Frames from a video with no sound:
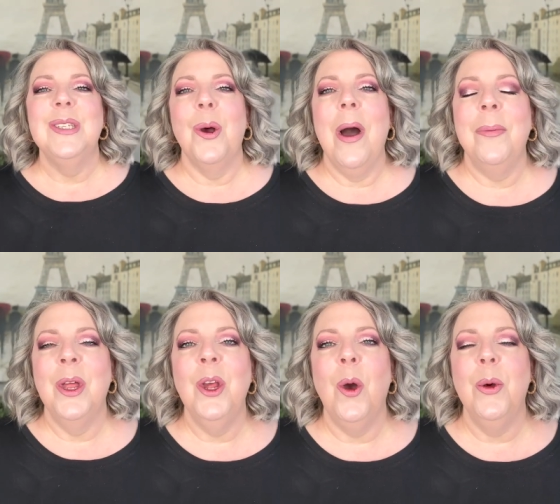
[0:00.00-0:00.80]
so I'm
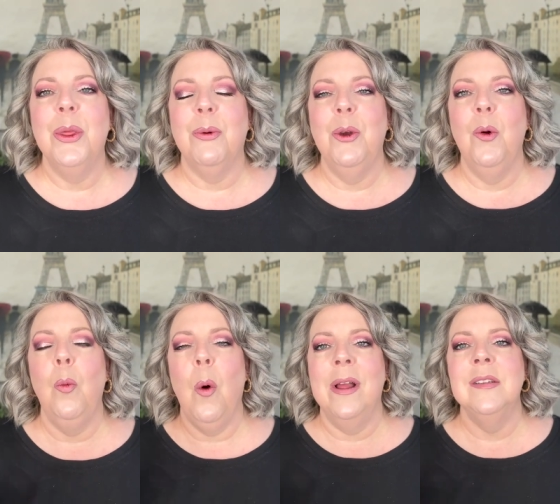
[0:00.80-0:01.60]
gonna go through
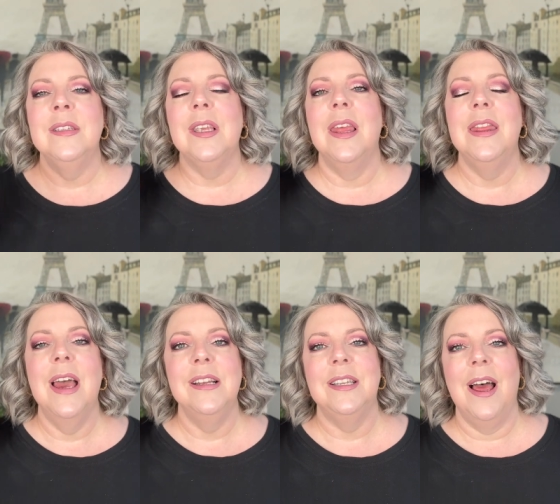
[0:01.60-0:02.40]
ones
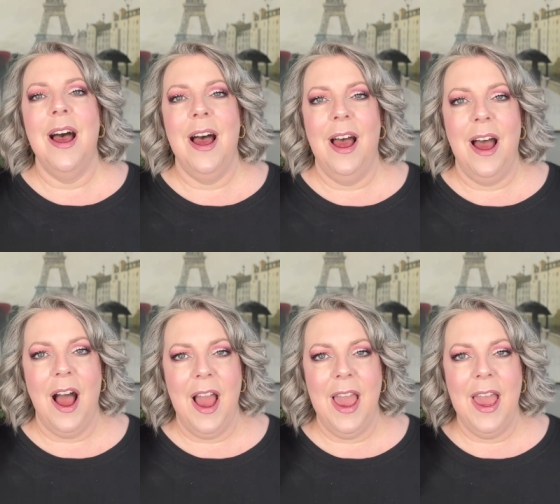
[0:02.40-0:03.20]
that uh,
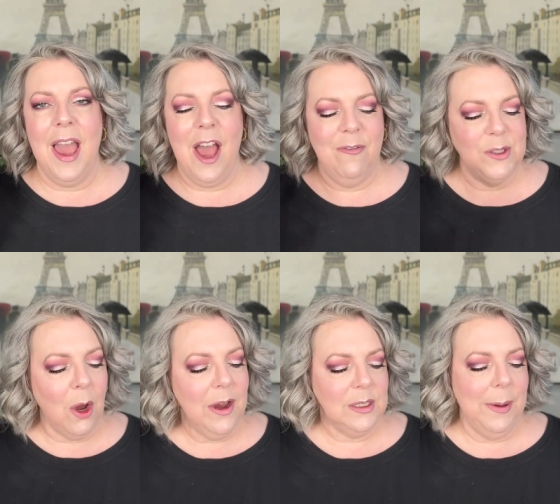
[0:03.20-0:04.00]
I have
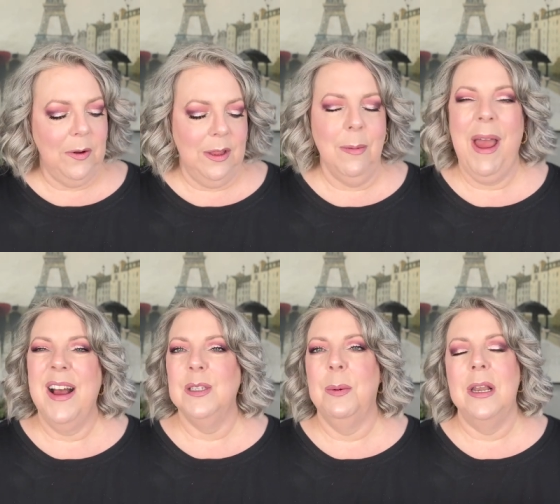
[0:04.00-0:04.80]
talked about in the
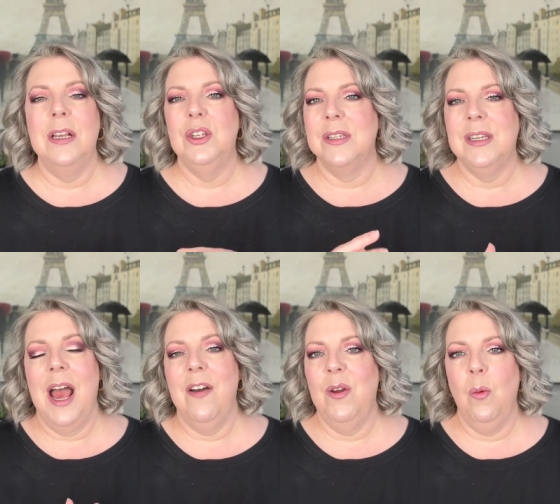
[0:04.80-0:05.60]
past, but just
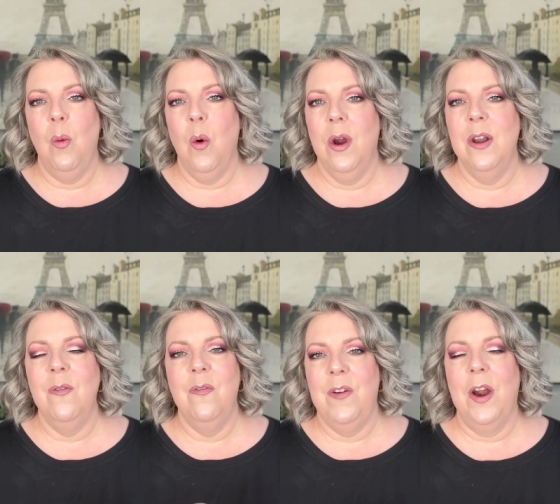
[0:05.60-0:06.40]
haven't worn
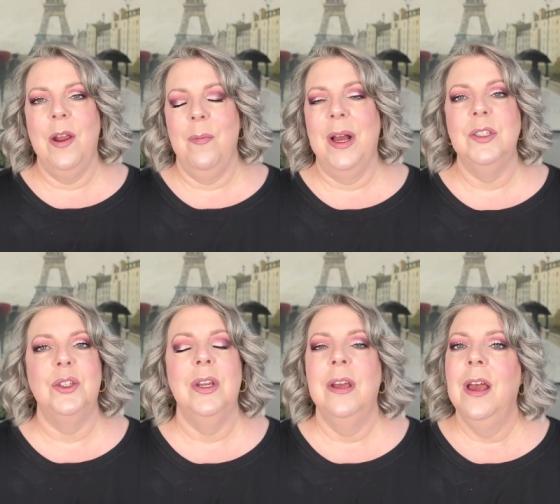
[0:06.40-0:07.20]
very
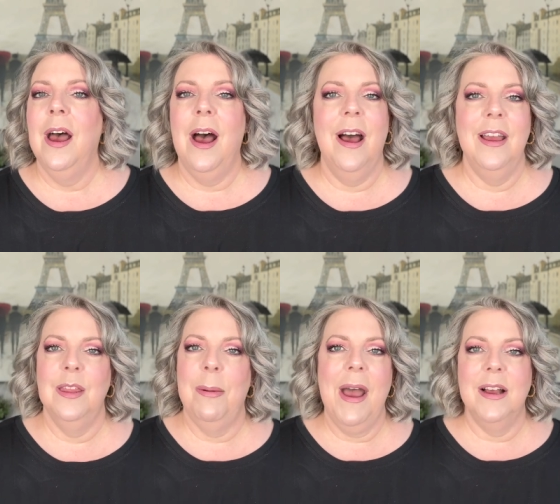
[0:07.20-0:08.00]
much uh, in
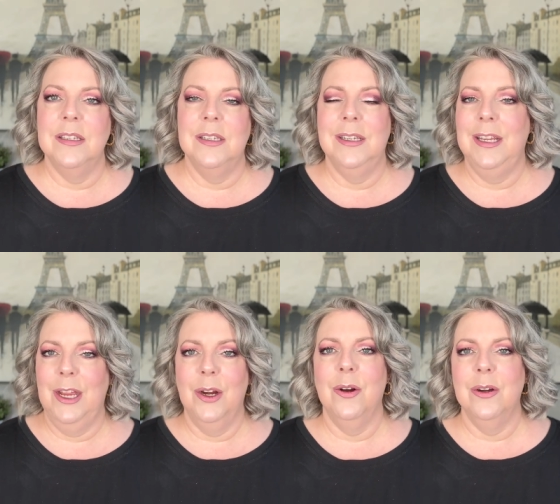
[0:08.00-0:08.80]
the past
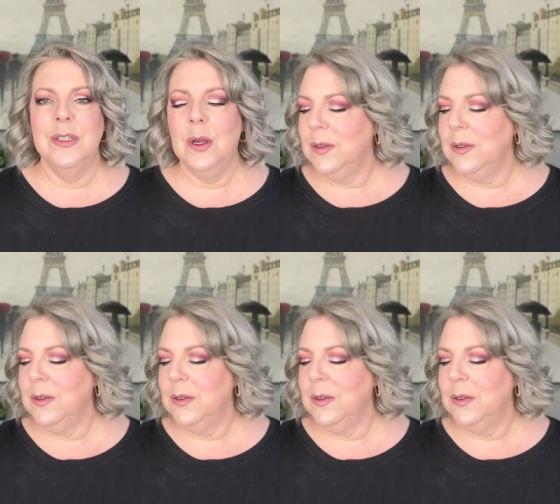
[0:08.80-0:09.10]
year or so.